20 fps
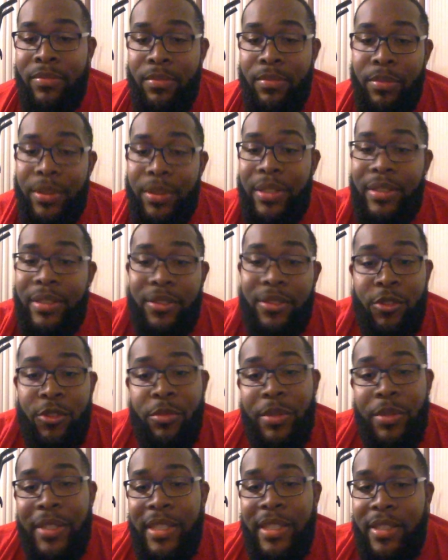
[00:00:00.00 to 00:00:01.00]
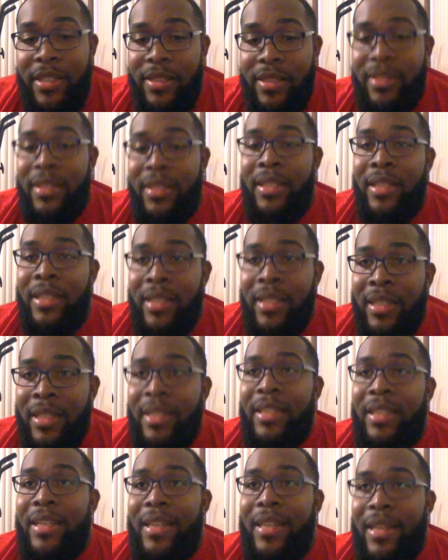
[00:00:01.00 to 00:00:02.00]
But Uber Eats,
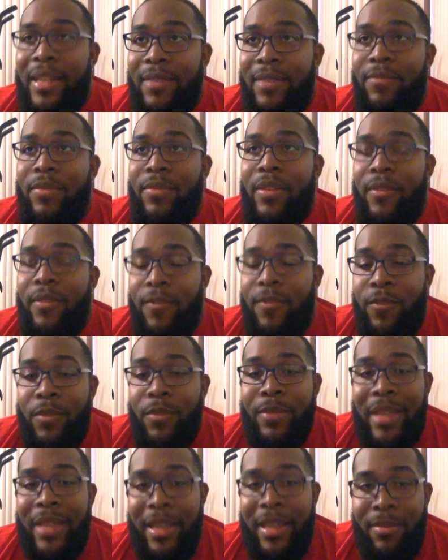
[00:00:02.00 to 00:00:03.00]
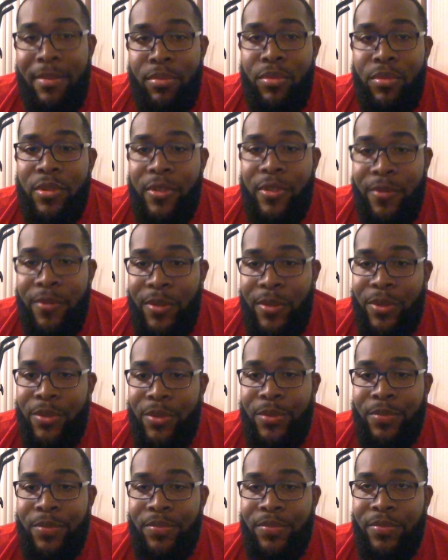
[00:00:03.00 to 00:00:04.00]
from that point of
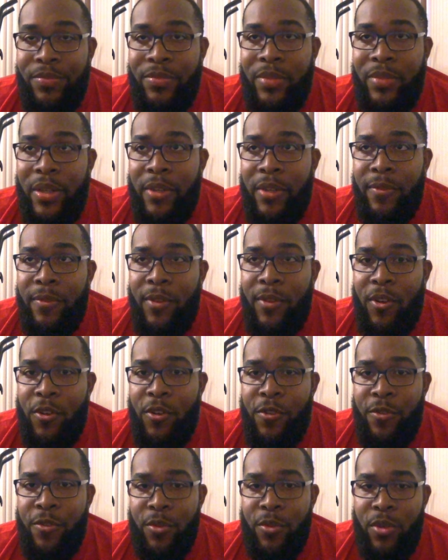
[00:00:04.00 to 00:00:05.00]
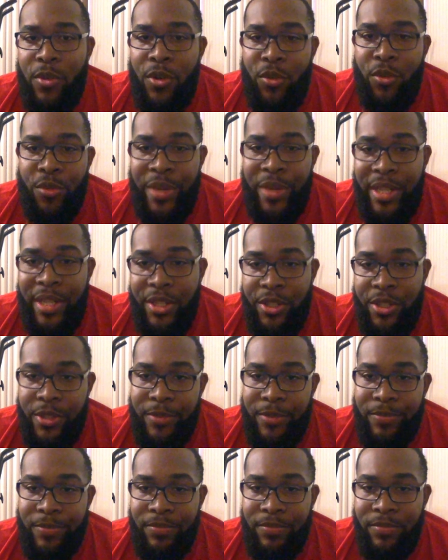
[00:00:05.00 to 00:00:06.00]
view of overall
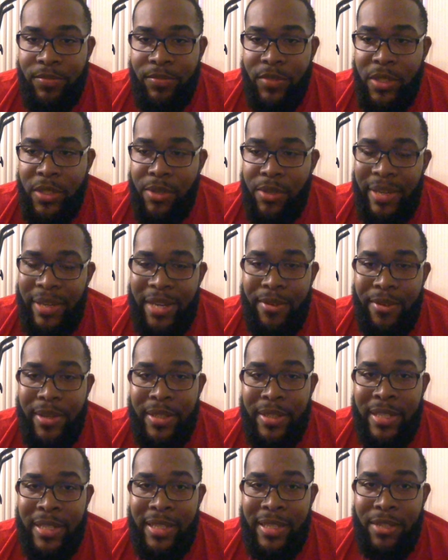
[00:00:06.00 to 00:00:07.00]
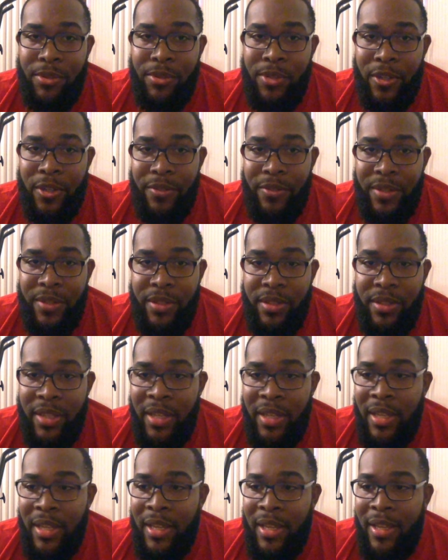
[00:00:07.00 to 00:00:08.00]
reach, areas that they'll service,
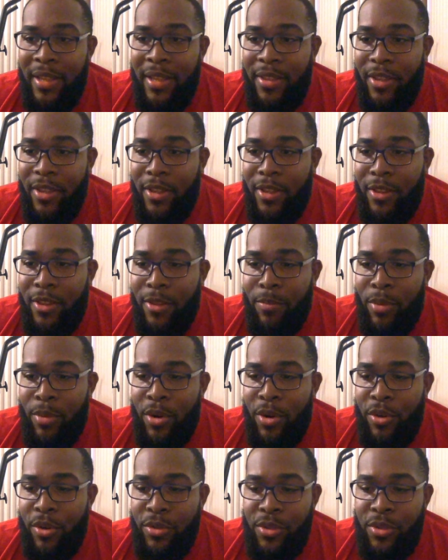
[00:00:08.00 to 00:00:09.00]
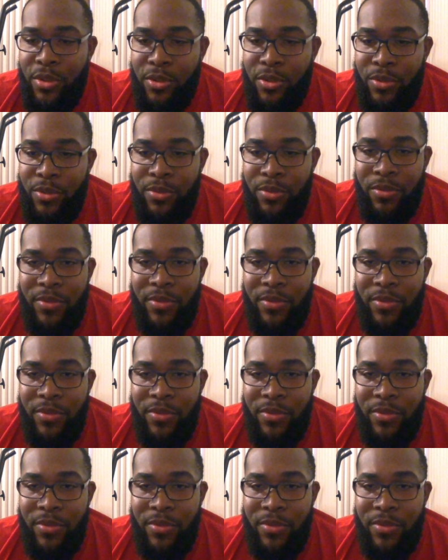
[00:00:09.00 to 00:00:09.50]
the personal